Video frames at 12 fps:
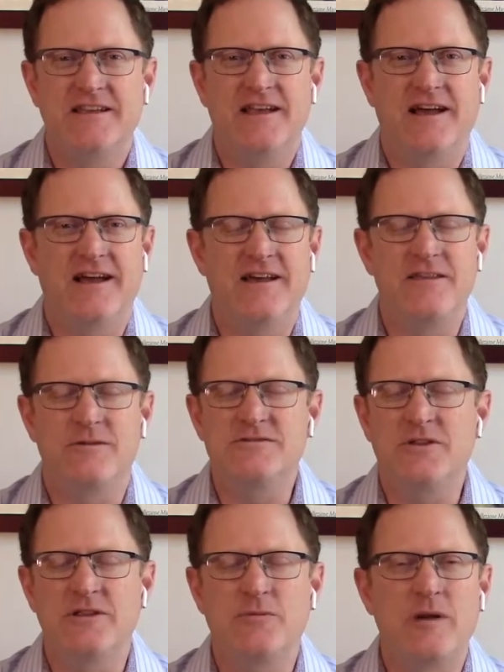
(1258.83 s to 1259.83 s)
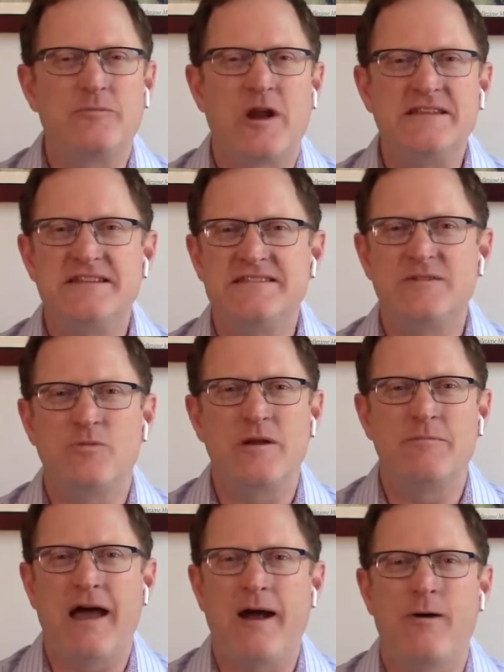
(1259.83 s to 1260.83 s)
there was only one presence and one
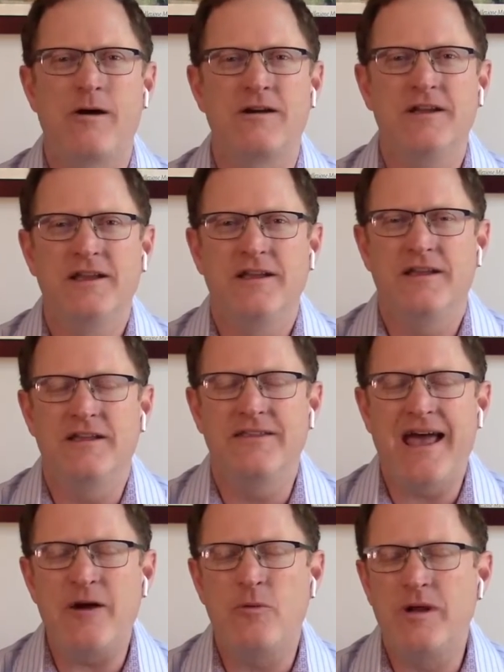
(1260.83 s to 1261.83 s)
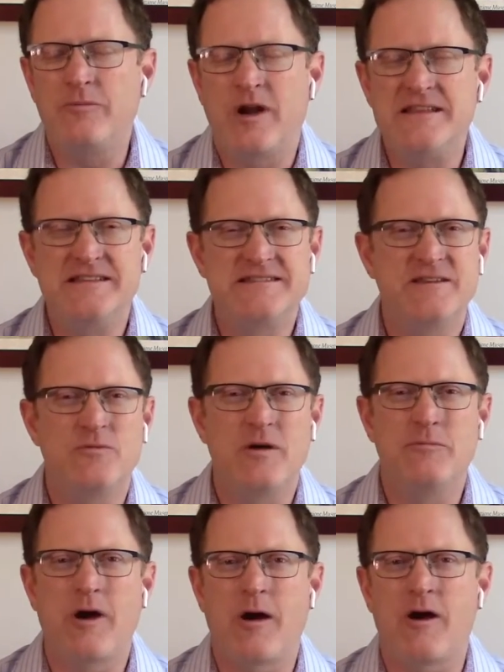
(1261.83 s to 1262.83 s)
power, and that one presence and one
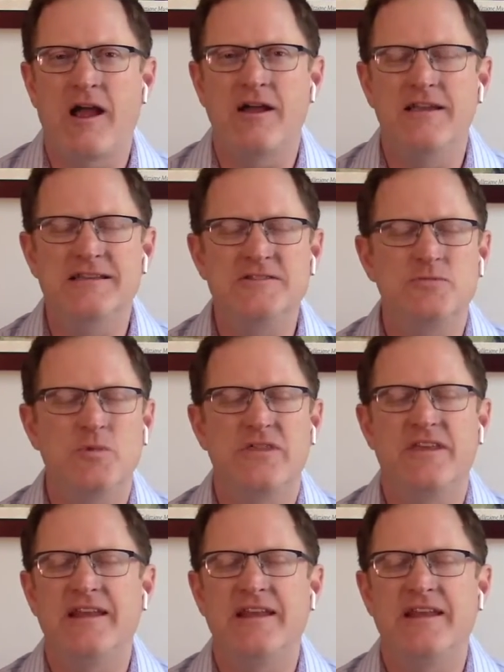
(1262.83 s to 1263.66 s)
power is within